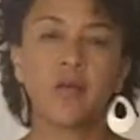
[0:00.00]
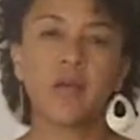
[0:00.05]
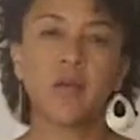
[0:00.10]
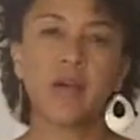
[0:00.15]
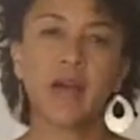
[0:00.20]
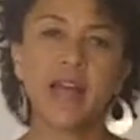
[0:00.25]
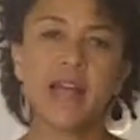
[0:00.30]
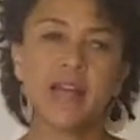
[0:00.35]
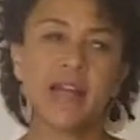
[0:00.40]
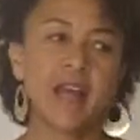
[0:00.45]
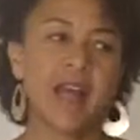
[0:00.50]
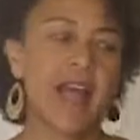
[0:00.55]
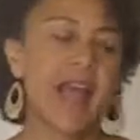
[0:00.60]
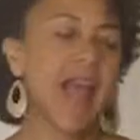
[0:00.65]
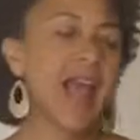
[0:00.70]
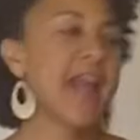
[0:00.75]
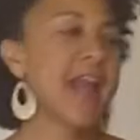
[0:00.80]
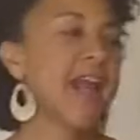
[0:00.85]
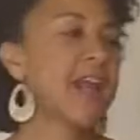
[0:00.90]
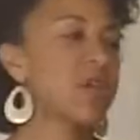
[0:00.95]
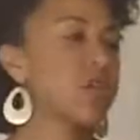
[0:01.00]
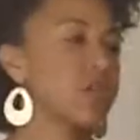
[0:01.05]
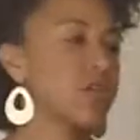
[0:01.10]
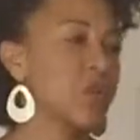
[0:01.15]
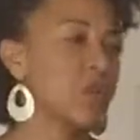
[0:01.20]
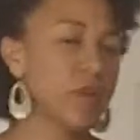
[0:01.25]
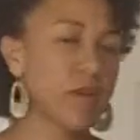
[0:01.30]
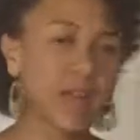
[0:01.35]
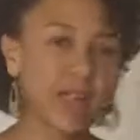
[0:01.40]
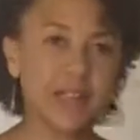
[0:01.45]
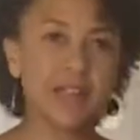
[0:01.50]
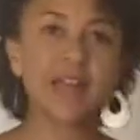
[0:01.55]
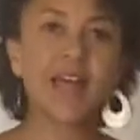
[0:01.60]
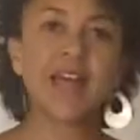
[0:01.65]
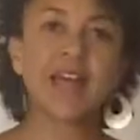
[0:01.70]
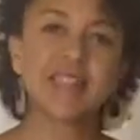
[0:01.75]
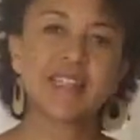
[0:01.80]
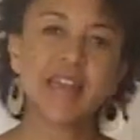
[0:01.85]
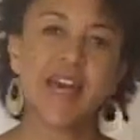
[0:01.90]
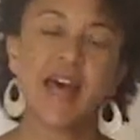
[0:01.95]
Right. And I also
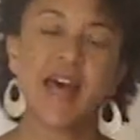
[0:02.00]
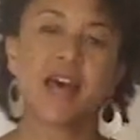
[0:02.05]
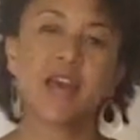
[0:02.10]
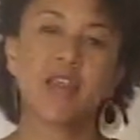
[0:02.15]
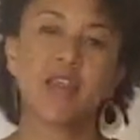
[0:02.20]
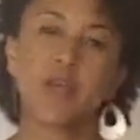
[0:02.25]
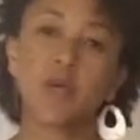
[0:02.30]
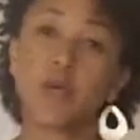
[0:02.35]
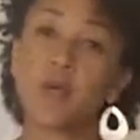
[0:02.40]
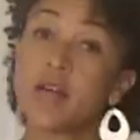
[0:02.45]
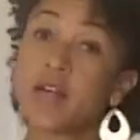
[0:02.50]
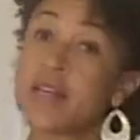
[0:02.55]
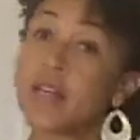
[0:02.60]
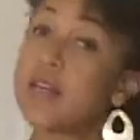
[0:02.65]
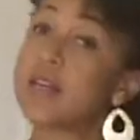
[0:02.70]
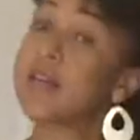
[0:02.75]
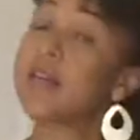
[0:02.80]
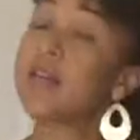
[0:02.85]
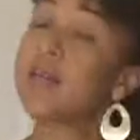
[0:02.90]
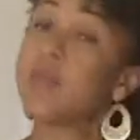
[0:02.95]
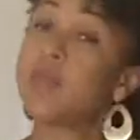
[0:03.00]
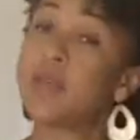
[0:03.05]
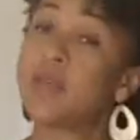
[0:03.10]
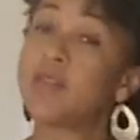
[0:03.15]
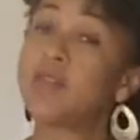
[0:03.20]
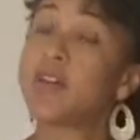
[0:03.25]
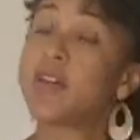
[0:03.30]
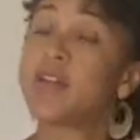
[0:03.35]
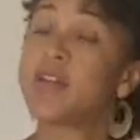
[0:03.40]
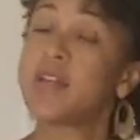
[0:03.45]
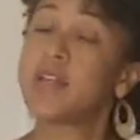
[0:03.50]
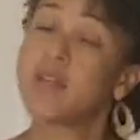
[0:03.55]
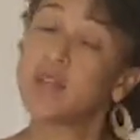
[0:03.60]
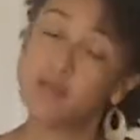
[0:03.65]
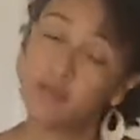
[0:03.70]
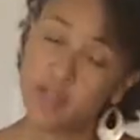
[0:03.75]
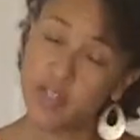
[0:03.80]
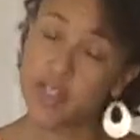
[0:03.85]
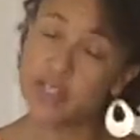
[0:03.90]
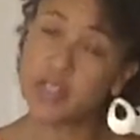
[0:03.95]
recognize that authority can be very
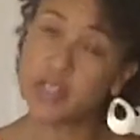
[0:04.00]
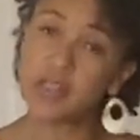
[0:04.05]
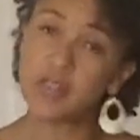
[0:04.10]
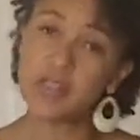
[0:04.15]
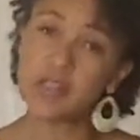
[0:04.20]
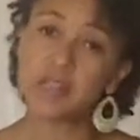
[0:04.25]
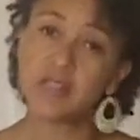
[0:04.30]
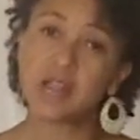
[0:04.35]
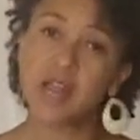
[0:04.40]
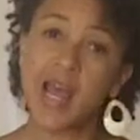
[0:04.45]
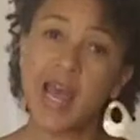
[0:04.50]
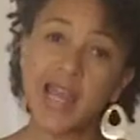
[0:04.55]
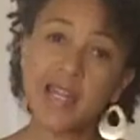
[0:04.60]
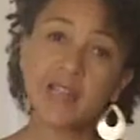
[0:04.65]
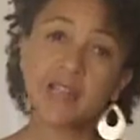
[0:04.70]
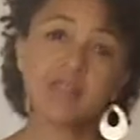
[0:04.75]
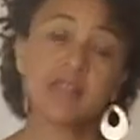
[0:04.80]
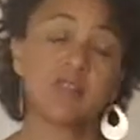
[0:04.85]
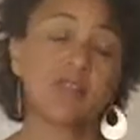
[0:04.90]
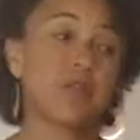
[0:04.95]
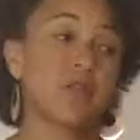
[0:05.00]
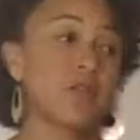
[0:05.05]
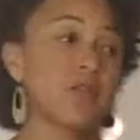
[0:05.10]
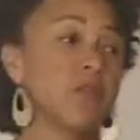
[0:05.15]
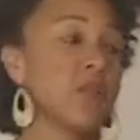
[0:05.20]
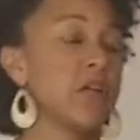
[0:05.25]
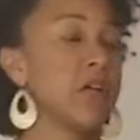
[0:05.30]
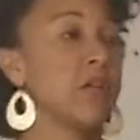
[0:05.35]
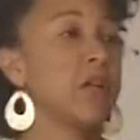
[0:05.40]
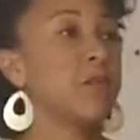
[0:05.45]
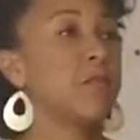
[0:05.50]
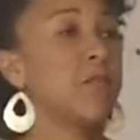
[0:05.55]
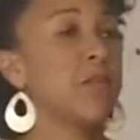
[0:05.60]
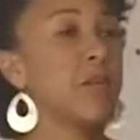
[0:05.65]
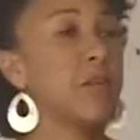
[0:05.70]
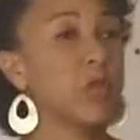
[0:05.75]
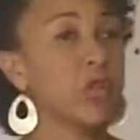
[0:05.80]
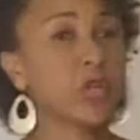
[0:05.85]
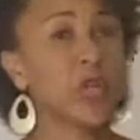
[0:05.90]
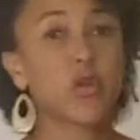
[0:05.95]
convenient. It's nice to be
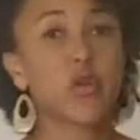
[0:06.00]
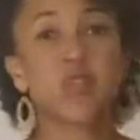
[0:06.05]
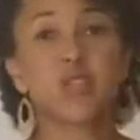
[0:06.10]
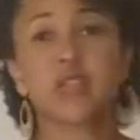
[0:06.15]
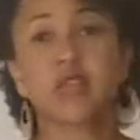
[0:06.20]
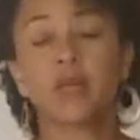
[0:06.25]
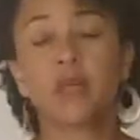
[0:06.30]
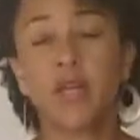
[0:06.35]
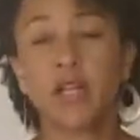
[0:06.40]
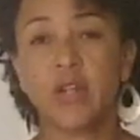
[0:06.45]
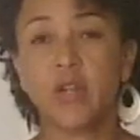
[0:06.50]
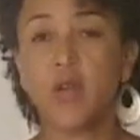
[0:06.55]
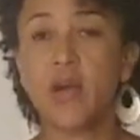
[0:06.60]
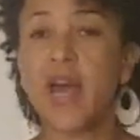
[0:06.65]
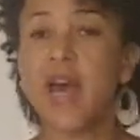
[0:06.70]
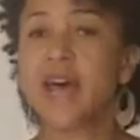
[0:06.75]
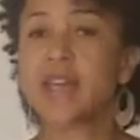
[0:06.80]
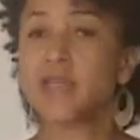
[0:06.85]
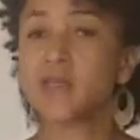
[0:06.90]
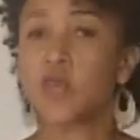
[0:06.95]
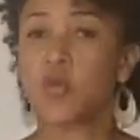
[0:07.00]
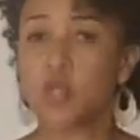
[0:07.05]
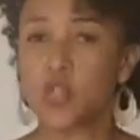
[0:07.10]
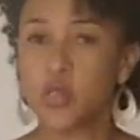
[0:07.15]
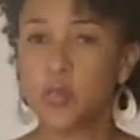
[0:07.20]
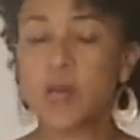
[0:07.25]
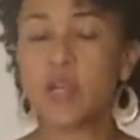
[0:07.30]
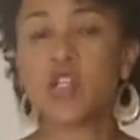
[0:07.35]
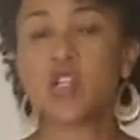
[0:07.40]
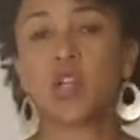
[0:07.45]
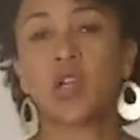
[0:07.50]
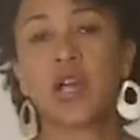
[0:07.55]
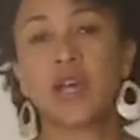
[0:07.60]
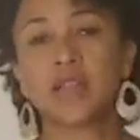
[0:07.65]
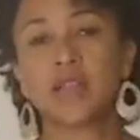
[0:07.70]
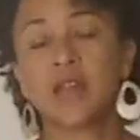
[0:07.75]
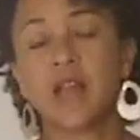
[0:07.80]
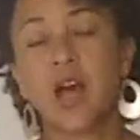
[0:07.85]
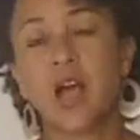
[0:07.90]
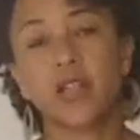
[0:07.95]
able to go to somebody who has more
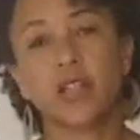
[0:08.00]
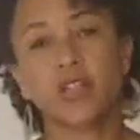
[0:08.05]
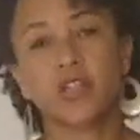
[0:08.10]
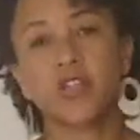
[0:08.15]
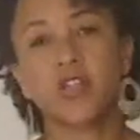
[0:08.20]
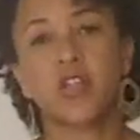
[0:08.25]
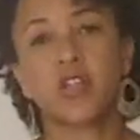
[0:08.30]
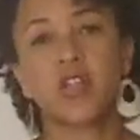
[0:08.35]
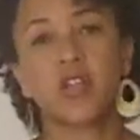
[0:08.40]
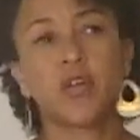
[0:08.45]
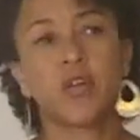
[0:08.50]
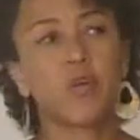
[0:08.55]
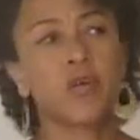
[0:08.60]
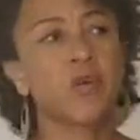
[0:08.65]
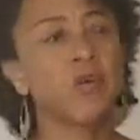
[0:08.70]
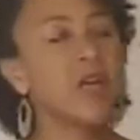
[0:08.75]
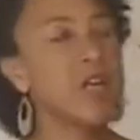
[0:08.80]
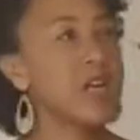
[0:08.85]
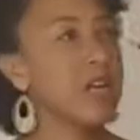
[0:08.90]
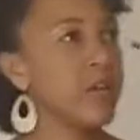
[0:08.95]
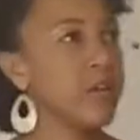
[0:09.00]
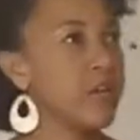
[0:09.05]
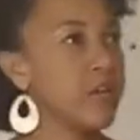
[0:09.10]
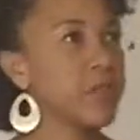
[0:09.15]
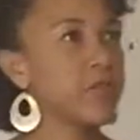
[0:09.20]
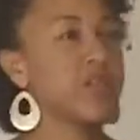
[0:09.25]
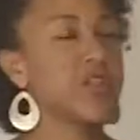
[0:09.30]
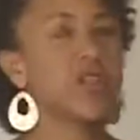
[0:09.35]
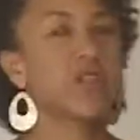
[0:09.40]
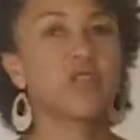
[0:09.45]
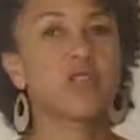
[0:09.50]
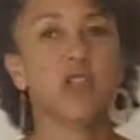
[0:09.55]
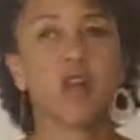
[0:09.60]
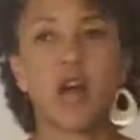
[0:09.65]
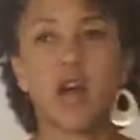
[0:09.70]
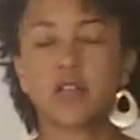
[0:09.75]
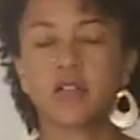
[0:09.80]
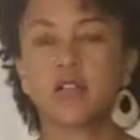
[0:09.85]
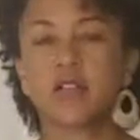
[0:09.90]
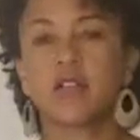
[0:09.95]
specialized knowledge than you. You go to your
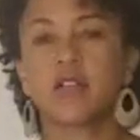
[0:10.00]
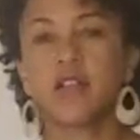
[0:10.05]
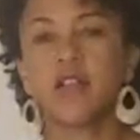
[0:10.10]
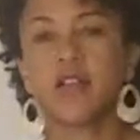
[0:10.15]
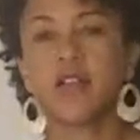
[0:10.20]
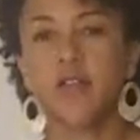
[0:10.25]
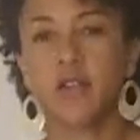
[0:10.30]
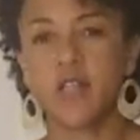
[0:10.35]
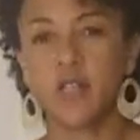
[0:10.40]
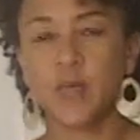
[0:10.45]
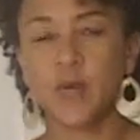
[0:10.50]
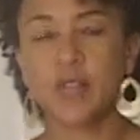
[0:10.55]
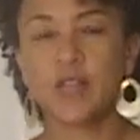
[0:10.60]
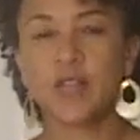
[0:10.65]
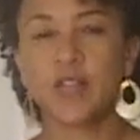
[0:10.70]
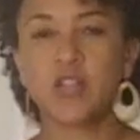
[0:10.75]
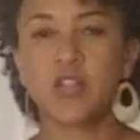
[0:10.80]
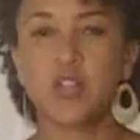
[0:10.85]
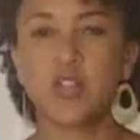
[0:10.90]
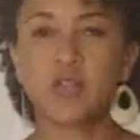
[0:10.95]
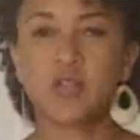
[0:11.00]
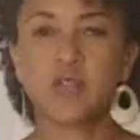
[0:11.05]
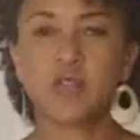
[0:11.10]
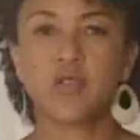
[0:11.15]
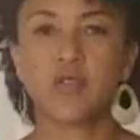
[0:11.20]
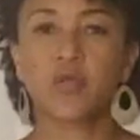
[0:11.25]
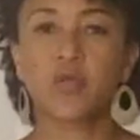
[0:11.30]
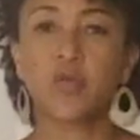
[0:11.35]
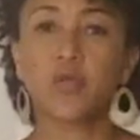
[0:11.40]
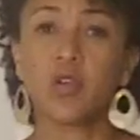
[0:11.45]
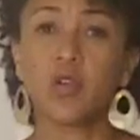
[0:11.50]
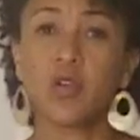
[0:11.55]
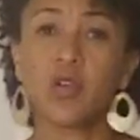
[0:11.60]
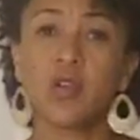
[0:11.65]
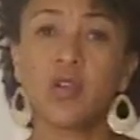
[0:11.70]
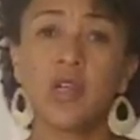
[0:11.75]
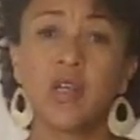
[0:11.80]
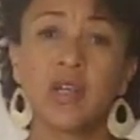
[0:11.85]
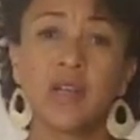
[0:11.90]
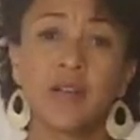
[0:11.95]
doctor, you know, he spent these years in
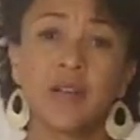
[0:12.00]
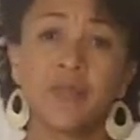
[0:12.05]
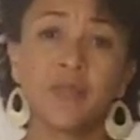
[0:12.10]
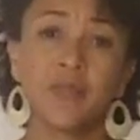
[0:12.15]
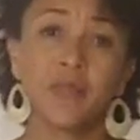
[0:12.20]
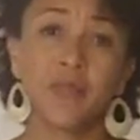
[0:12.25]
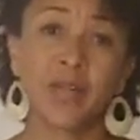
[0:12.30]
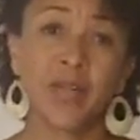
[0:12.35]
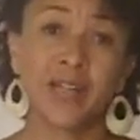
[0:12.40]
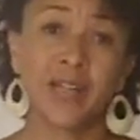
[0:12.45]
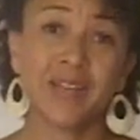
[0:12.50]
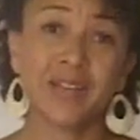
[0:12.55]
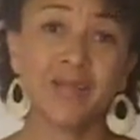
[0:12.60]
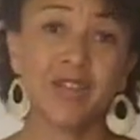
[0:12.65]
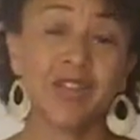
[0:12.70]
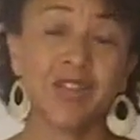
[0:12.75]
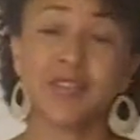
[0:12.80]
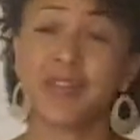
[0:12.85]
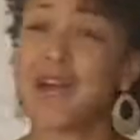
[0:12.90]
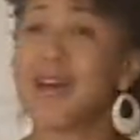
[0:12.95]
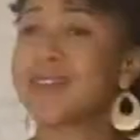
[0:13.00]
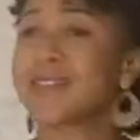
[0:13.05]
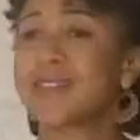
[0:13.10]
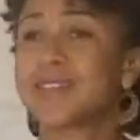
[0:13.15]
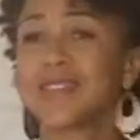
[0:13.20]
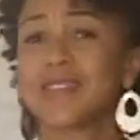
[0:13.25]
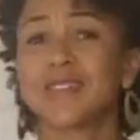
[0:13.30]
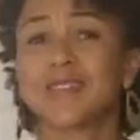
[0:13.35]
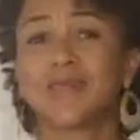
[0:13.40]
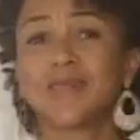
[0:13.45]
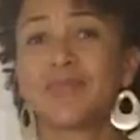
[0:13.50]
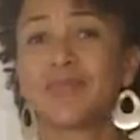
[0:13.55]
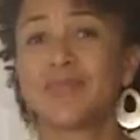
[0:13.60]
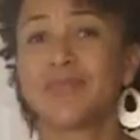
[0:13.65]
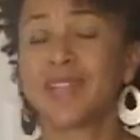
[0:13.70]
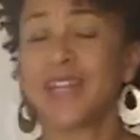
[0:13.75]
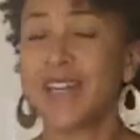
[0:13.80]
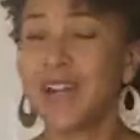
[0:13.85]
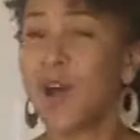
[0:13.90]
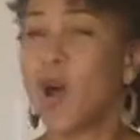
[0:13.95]
school, but your doctor
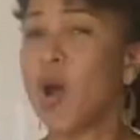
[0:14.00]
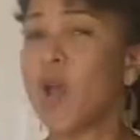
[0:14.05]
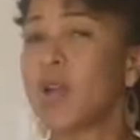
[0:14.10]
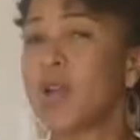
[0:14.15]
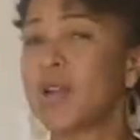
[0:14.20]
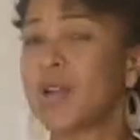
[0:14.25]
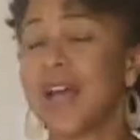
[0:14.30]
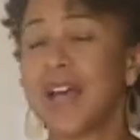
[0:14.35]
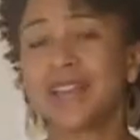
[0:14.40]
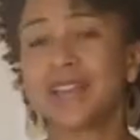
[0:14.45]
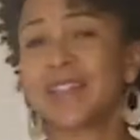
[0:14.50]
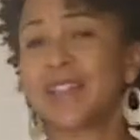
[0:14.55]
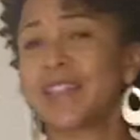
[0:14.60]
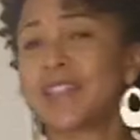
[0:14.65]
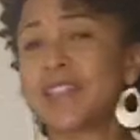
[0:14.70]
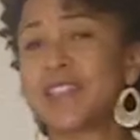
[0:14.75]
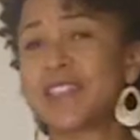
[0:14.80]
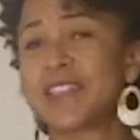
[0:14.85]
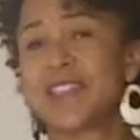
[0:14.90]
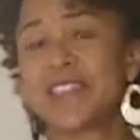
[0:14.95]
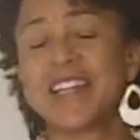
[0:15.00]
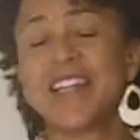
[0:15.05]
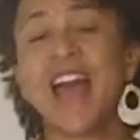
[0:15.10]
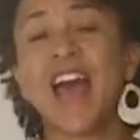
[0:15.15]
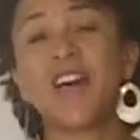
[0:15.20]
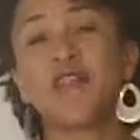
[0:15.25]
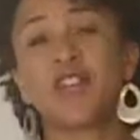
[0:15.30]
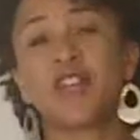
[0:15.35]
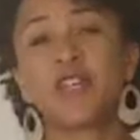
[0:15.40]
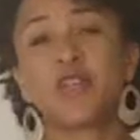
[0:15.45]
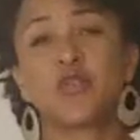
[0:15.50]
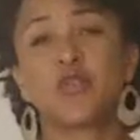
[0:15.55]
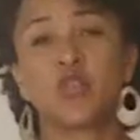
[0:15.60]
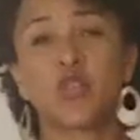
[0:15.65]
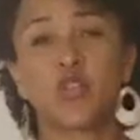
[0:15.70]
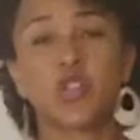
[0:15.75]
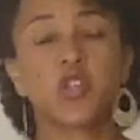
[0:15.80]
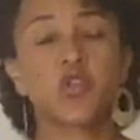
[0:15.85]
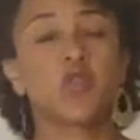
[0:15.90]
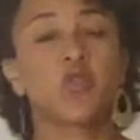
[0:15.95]
in all likelihood didn't have any
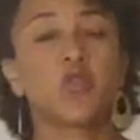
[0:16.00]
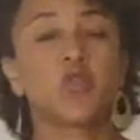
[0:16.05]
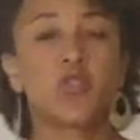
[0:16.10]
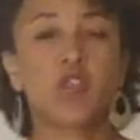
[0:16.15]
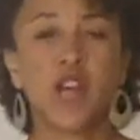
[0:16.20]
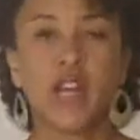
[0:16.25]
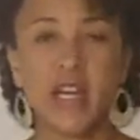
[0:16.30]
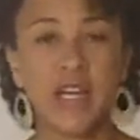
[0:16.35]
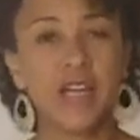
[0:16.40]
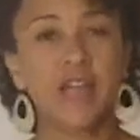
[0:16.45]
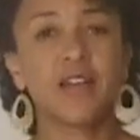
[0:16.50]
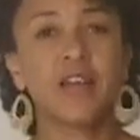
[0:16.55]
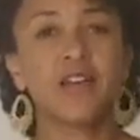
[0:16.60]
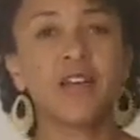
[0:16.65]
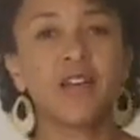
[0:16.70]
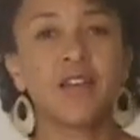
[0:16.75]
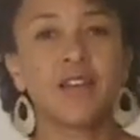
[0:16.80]
nutritional training.